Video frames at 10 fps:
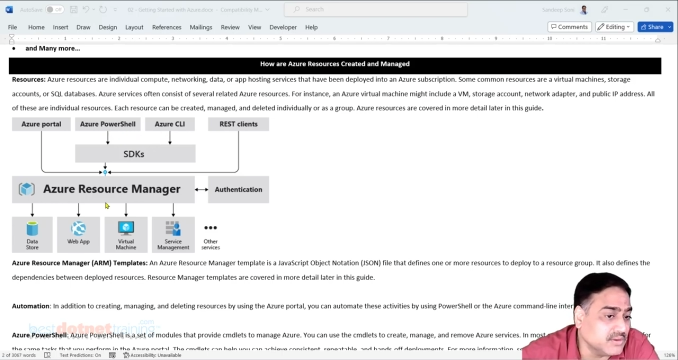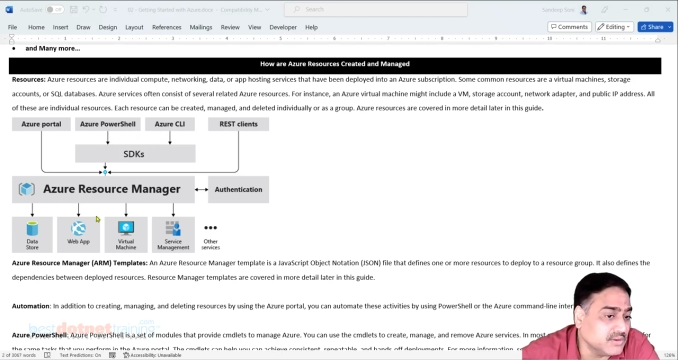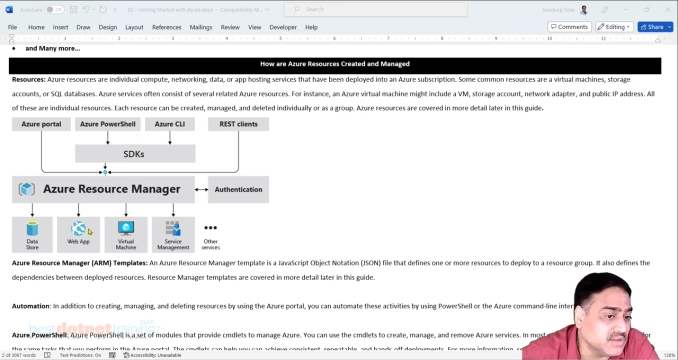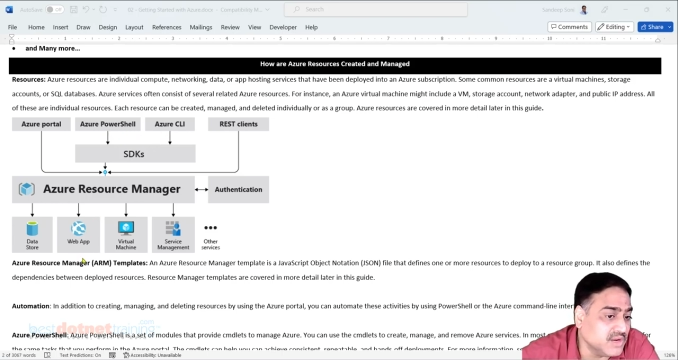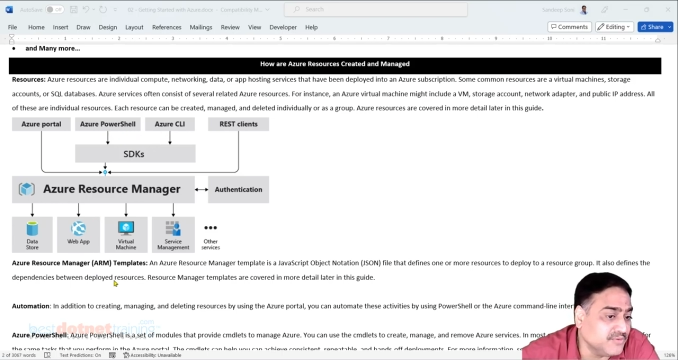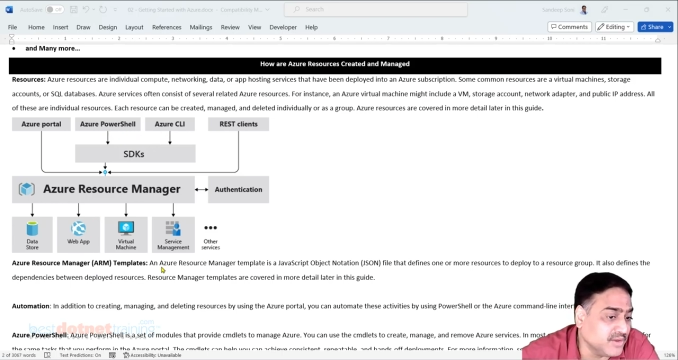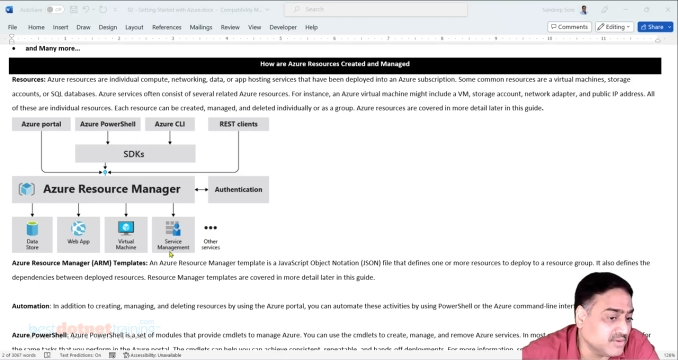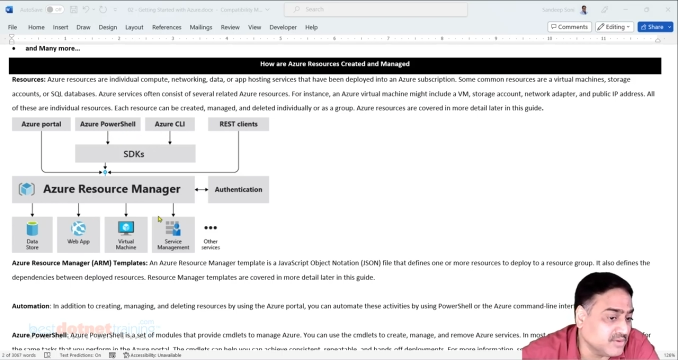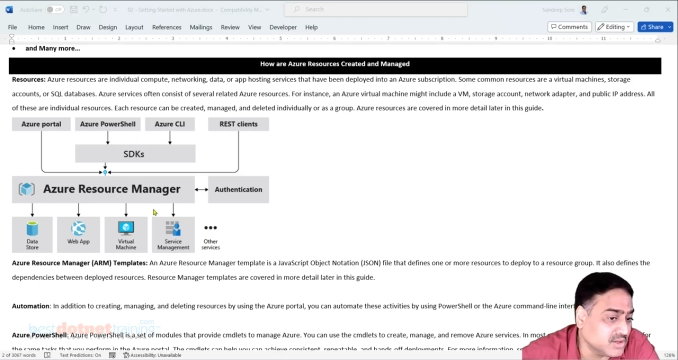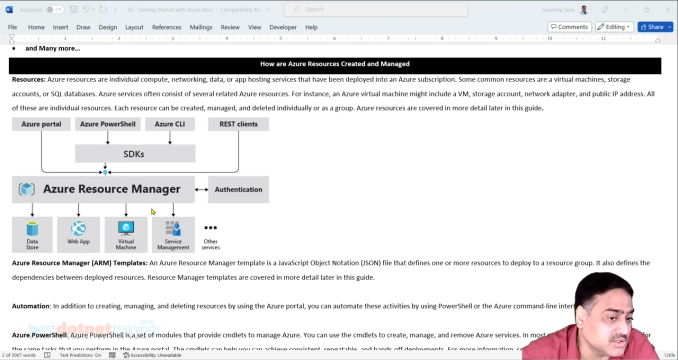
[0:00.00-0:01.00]
the
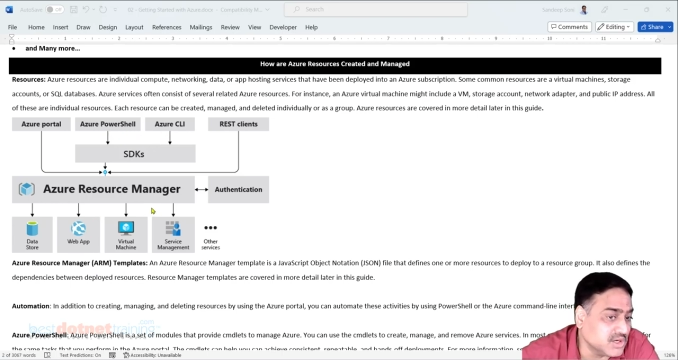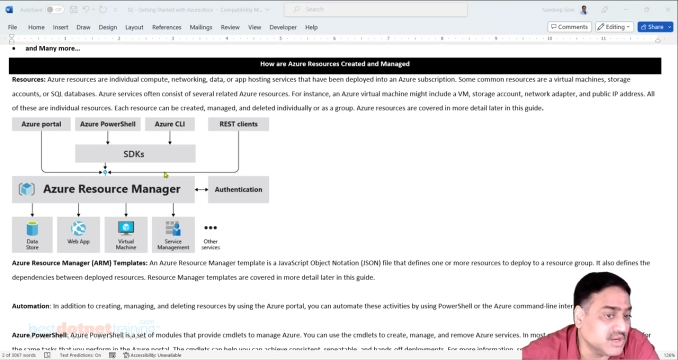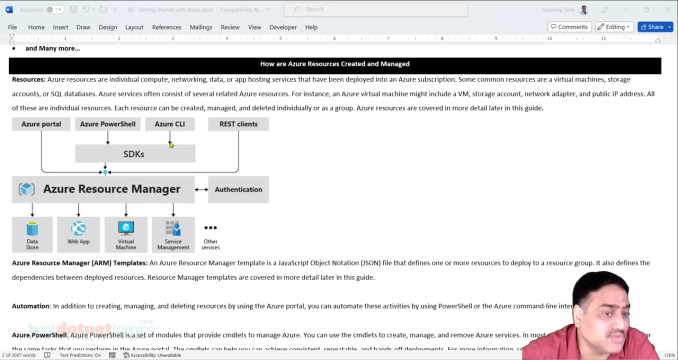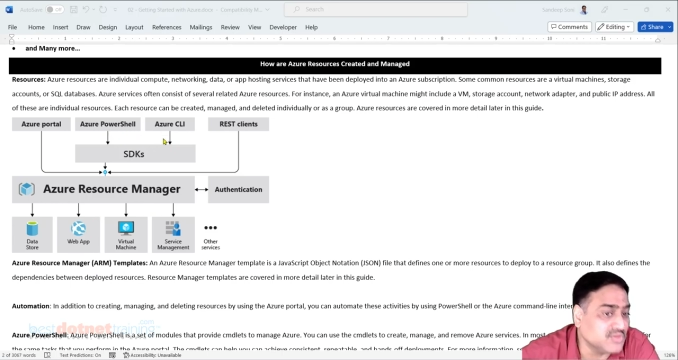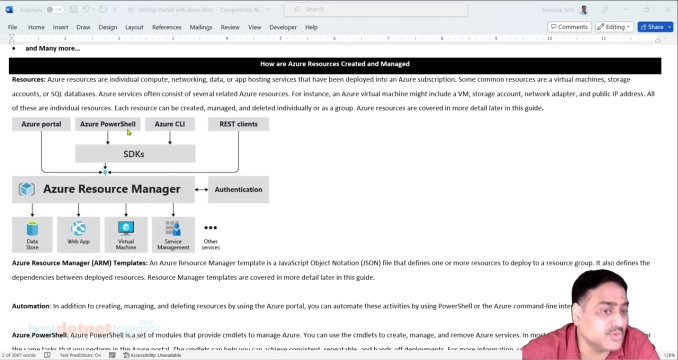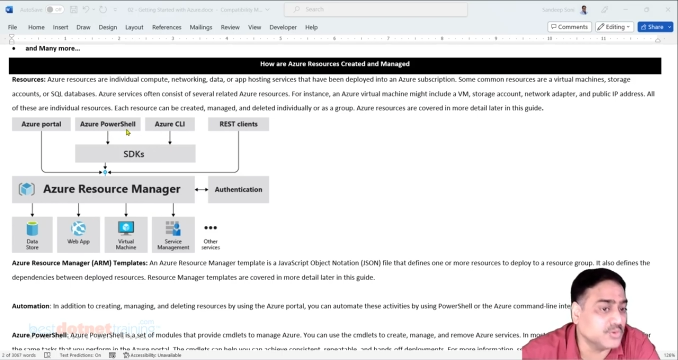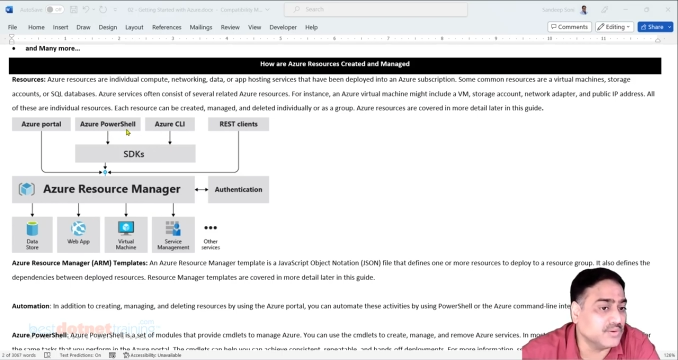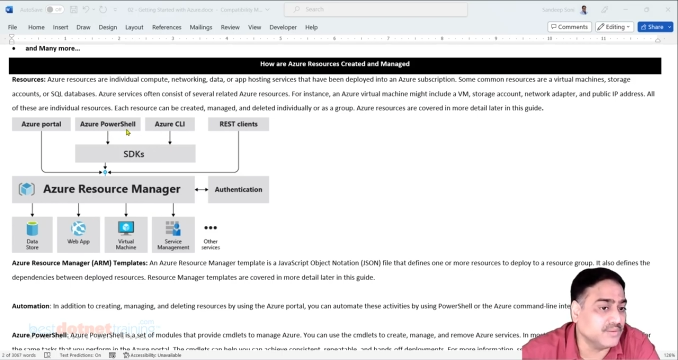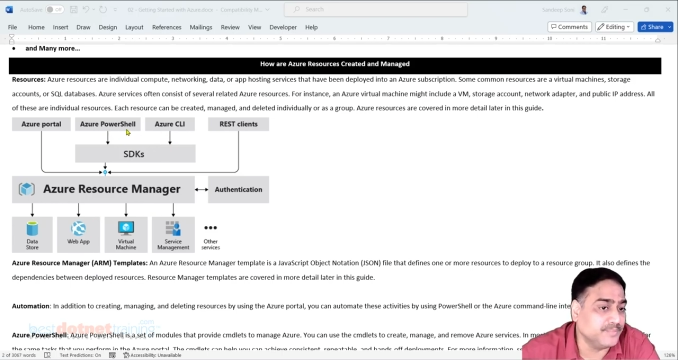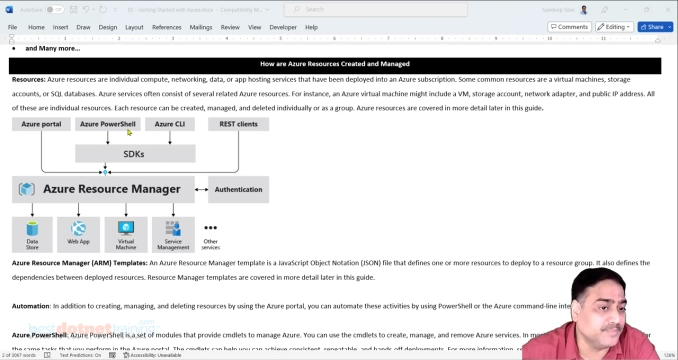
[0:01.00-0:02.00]
infrastructure in Azure,
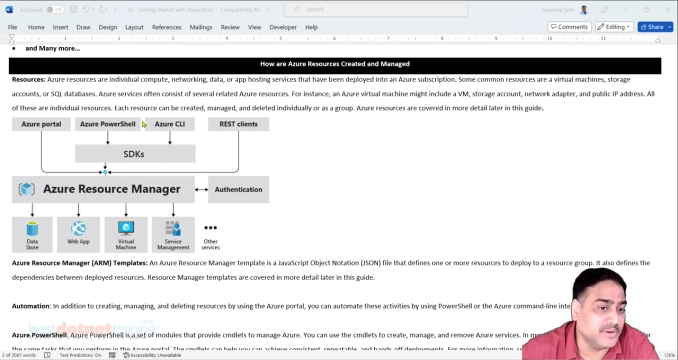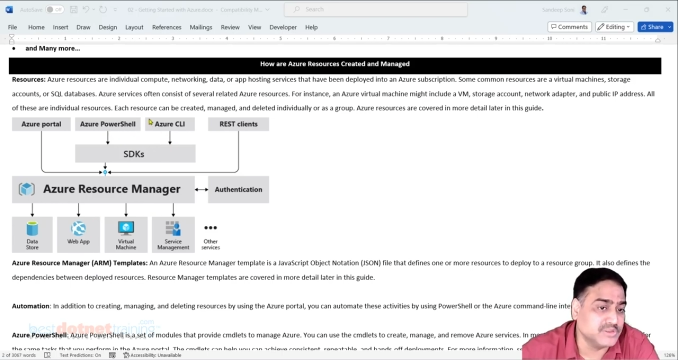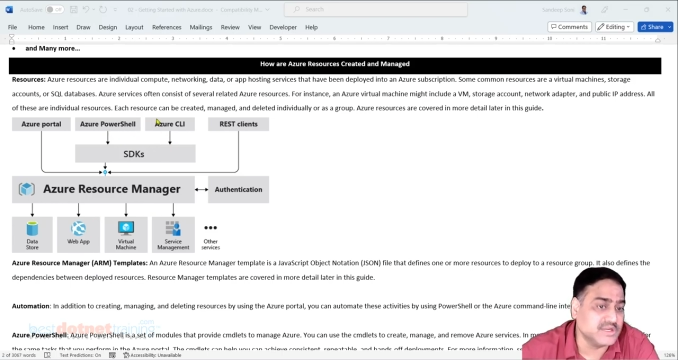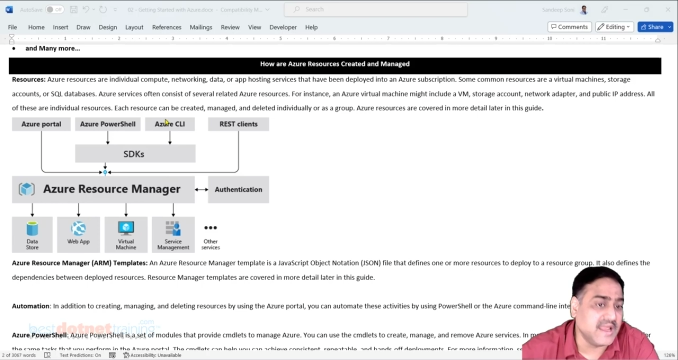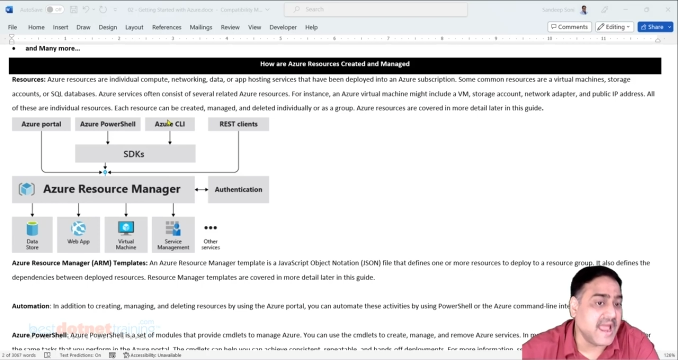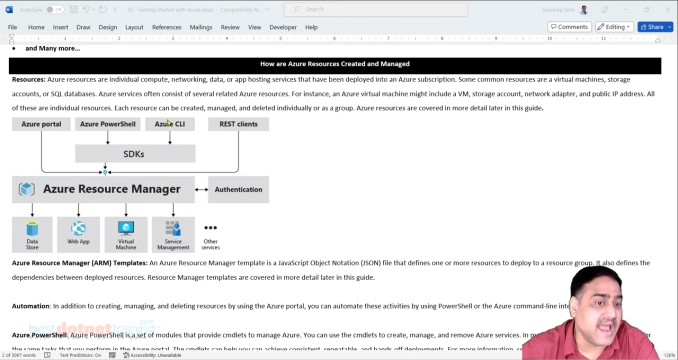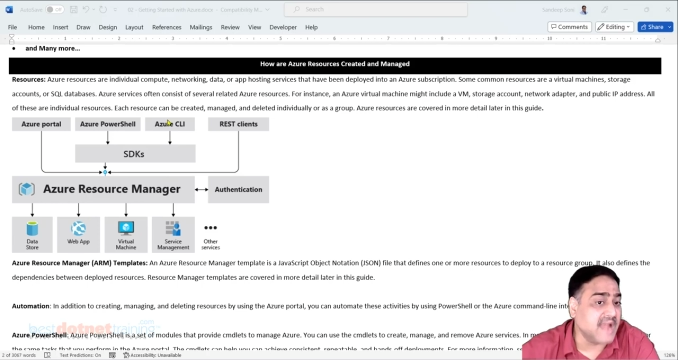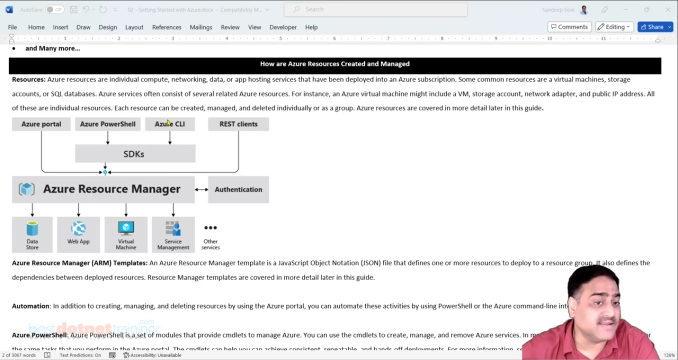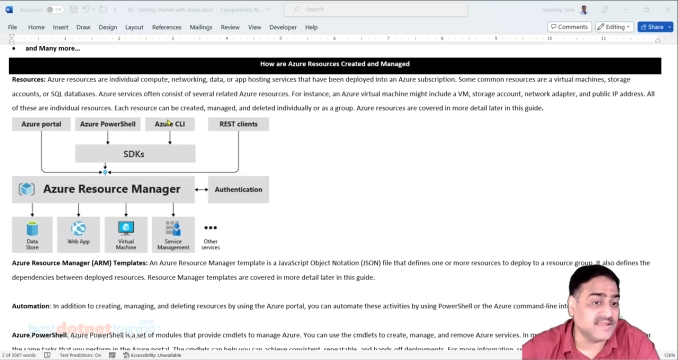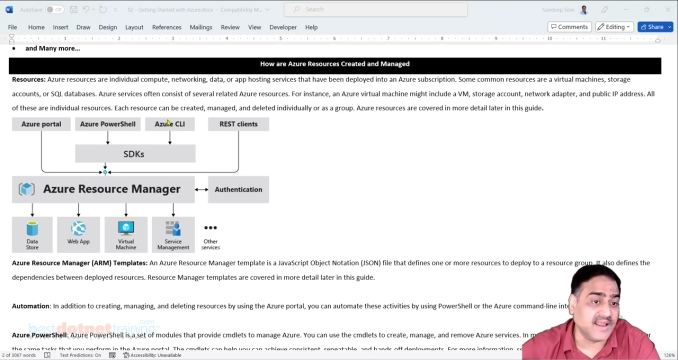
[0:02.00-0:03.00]
PowerShell and
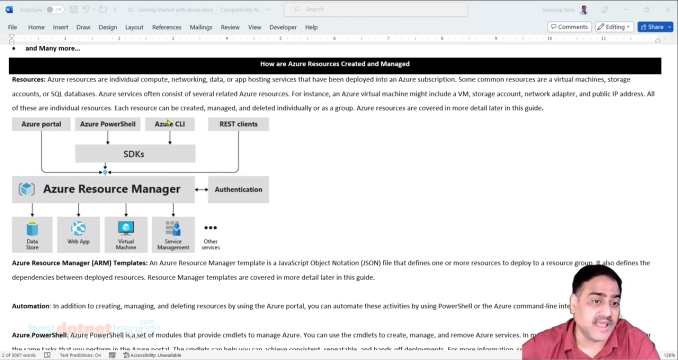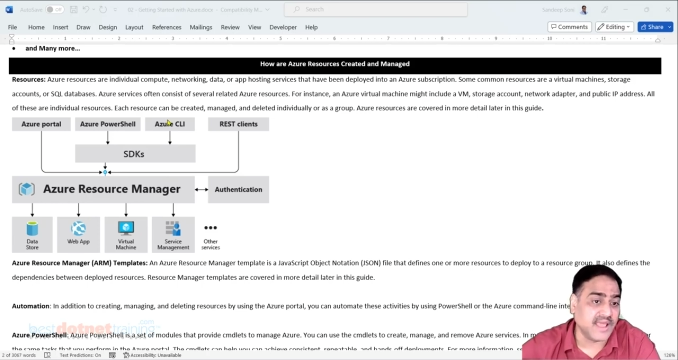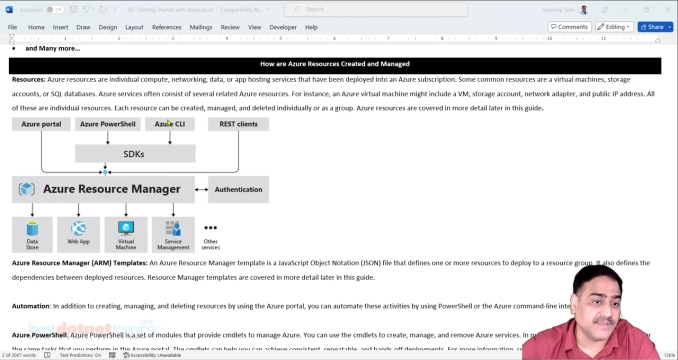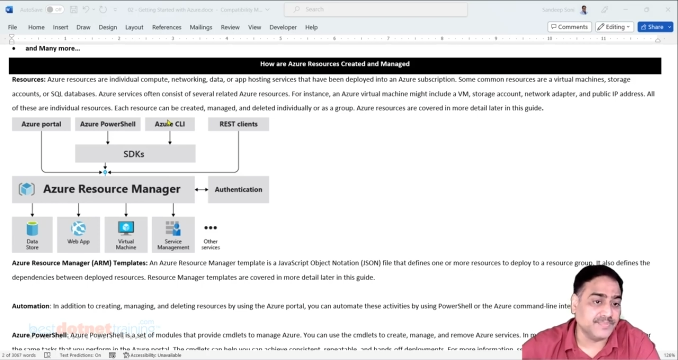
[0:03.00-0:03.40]
CLI.